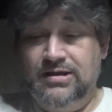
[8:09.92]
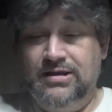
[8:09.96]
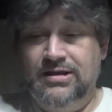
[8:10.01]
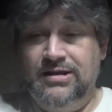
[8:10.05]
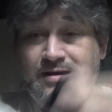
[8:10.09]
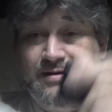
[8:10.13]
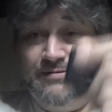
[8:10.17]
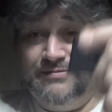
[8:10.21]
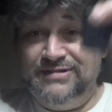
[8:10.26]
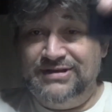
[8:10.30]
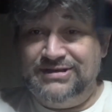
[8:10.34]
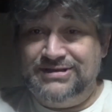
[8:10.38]

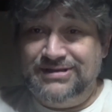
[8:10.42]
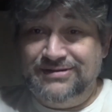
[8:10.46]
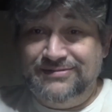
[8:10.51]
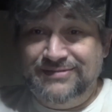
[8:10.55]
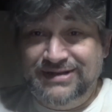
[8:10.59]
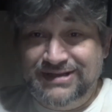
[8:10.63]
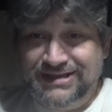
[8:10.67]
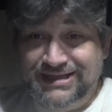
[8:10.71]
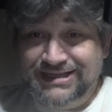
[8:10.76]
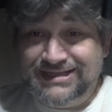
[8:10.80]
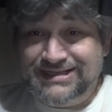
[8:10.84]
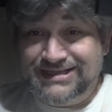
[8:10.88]
I'm
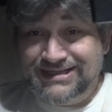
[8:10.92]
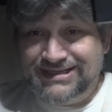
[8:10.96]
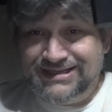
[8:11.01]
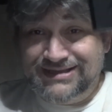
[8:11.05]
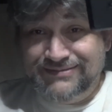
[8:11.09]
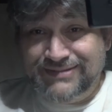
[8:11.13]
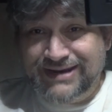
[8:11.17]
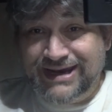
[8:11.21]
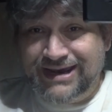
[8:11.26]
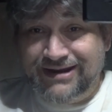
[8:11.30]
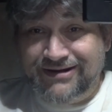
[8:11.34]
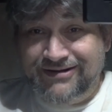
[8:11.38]
assuming this is the
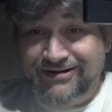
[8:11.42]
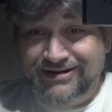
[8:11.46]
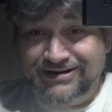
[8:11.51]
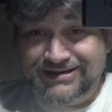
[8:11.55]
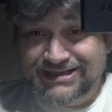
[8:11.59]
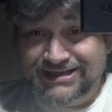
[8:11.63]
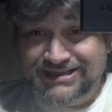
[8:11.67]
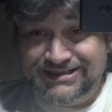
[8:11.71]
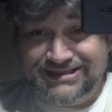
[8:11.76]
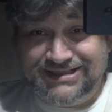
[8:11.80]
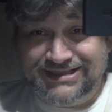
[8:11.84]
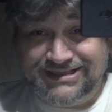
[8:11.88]
battery,
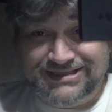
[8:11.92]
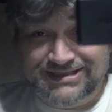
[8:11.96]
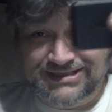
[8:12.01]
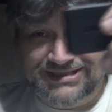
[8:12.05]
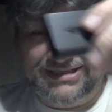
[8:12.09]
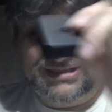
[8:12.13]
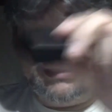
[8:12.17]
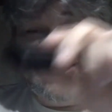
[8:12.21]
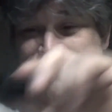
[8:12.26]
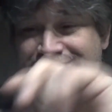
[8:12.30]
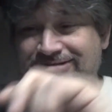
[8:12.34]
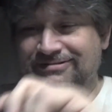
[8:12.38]
since it's
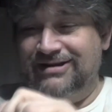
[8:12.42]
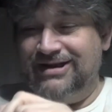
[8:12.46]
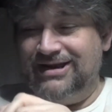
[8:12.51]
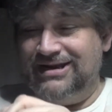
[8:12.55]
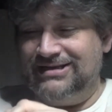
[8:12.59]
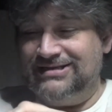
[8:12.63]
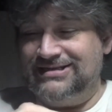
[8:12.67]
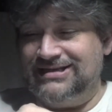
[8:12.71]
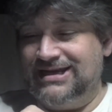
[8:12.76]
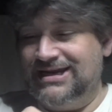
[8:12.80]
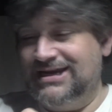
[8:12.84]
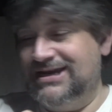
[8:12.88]
just the right
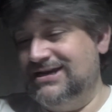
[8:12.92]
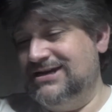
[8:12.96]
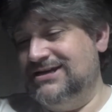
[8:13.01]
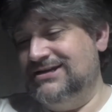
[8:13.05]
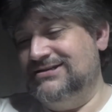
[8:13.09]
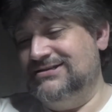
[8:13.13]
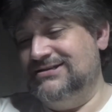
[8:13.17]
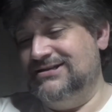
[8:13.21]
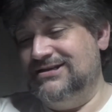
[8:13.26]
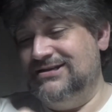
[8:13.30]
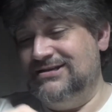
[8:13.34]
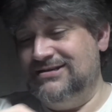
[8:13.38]

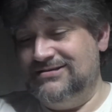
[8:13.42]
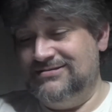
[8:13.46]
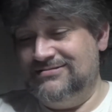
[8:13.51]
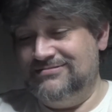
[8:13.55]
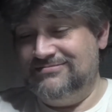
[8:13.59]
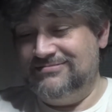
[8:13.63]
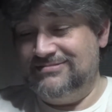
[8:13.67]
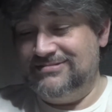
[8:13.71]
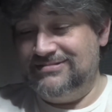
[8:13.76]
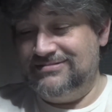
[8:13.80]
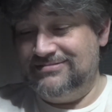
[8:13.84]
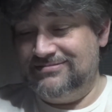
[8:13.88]
size, and
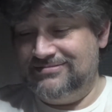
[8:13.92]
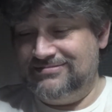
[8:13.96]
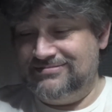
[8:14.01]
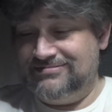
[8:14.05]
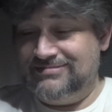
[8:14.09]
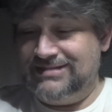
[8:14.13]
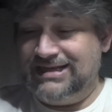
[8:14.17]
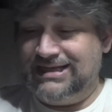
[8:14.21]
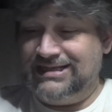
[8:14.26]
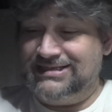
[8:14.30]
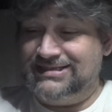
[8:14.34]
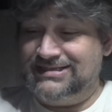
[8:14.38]

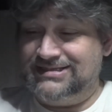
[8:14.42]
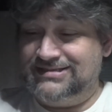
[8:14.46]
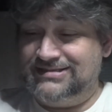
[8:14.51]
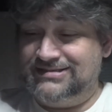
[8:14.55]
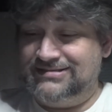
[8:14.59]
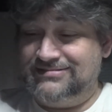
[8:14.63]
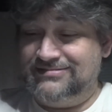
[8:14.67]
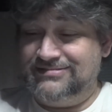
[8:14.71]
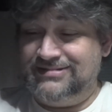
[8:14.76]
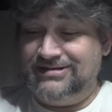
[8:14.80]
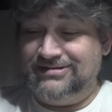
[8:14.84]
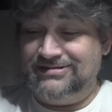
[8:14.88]

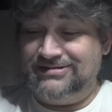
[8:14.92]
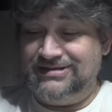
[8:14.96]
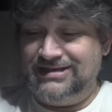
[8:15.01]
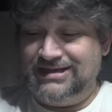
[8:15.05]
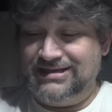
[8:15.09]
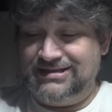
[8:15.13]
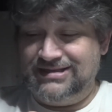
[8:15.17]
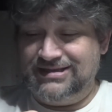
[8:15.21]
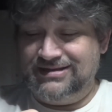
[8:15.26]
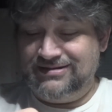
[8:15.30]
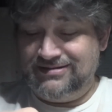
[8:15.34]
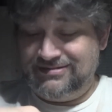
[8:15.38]
there's
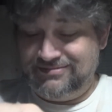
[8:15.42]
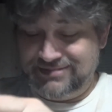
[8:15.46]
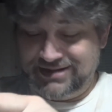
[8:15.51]
nothing